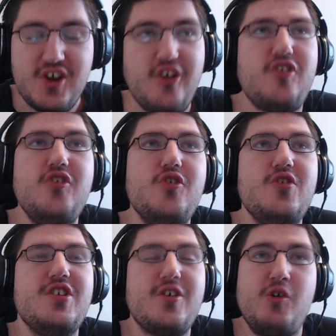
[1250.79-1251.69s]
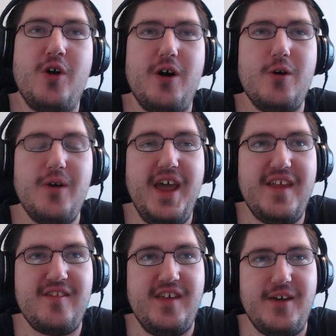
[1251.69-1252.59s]
Dude, the Qrow and
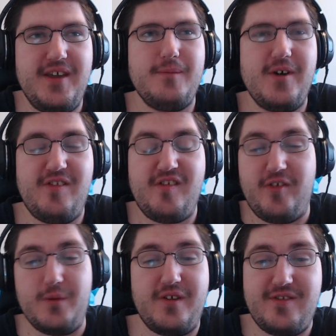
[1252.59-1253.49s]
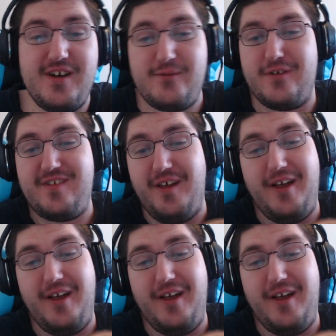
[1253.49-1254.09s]
Tyrian versus Clovis stuff was